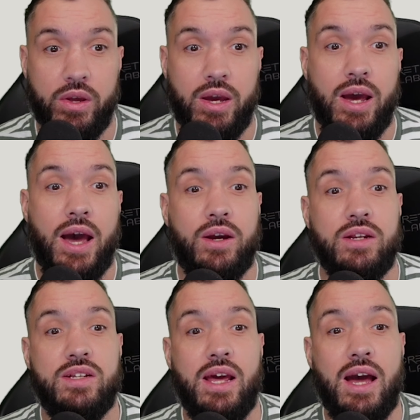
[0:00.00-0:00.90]
I could say,
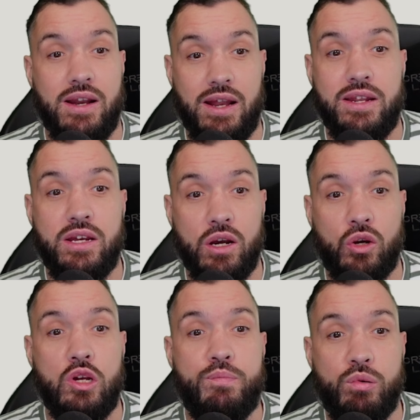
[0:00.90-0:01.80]
and then here, good
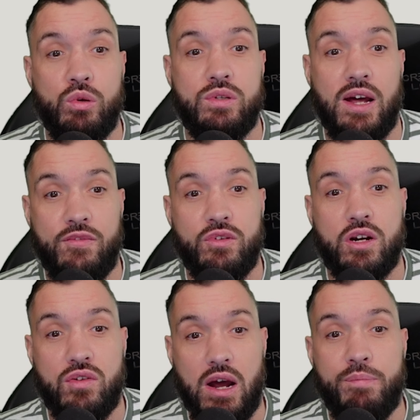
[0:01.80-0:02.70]
post after
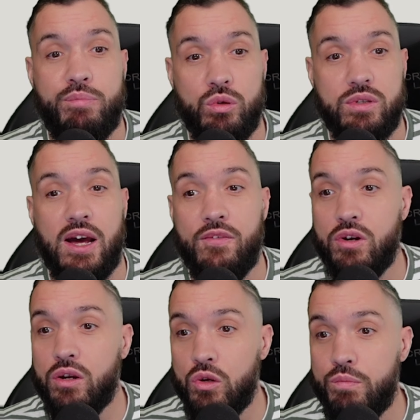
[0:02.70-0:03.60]
crap post after
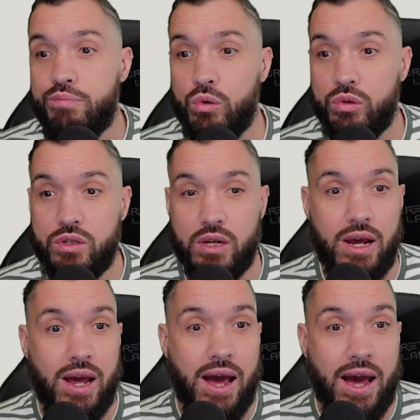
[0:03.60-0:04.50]
good post.
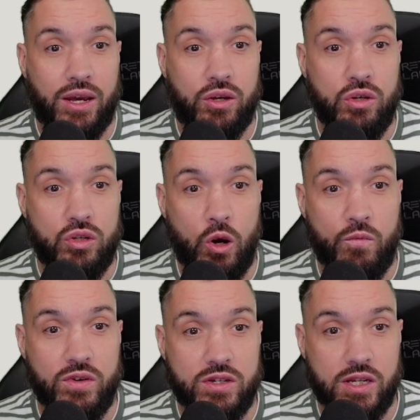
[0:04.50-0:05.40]
I could
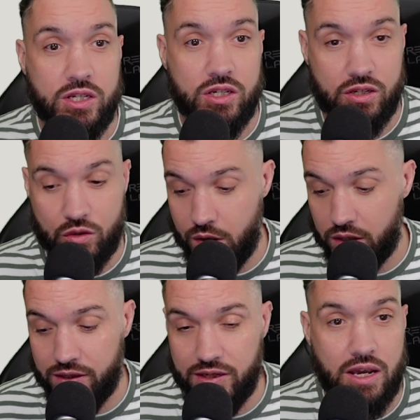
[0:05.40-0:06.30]
obviously, just quickly
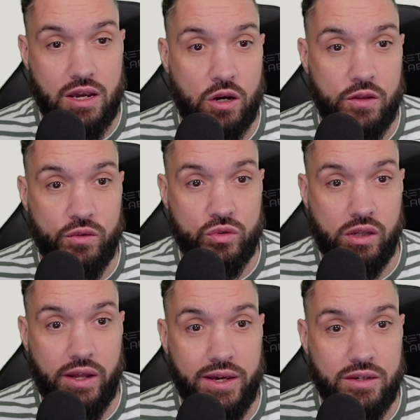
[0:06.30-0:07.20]
taking on those
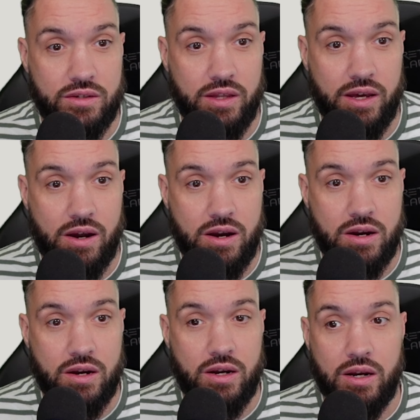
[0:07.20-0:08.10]
lines there,
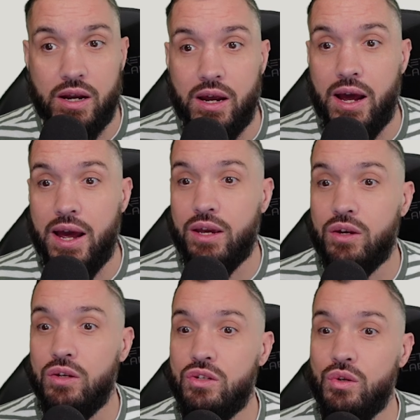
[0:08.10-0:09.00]
I could
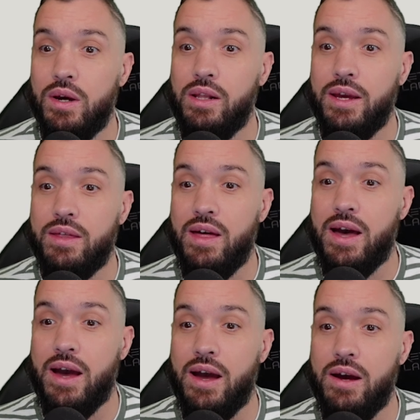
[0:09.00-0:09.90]
do it like that.
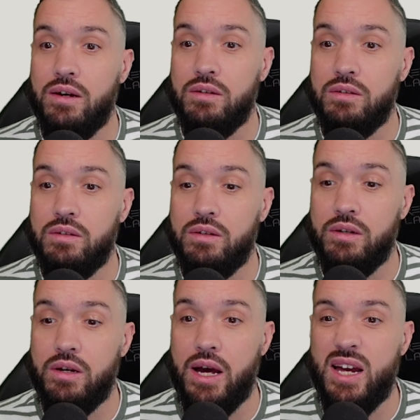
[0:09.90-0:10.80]

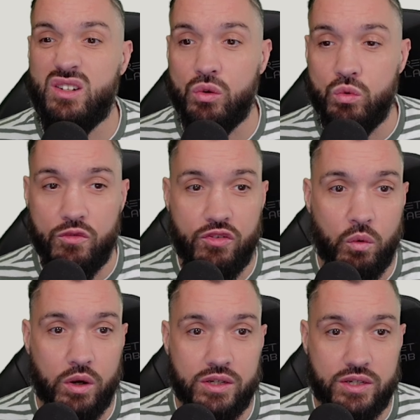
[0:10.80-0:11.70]
I don't know if I
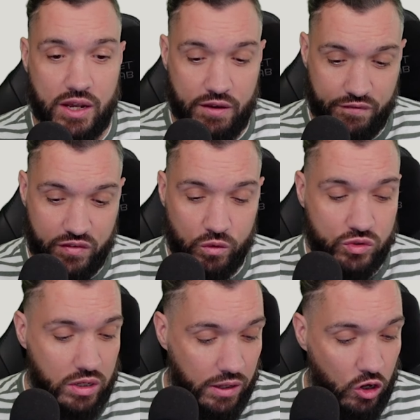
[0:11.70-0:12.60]
want it. It feels a
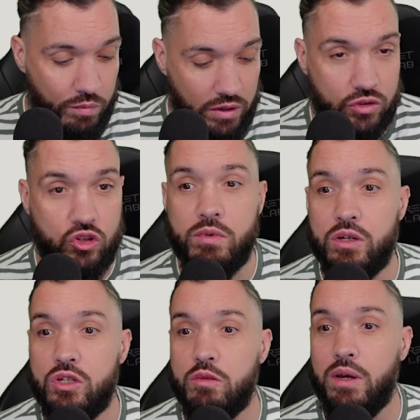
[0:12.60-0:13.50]
little bit too much to me.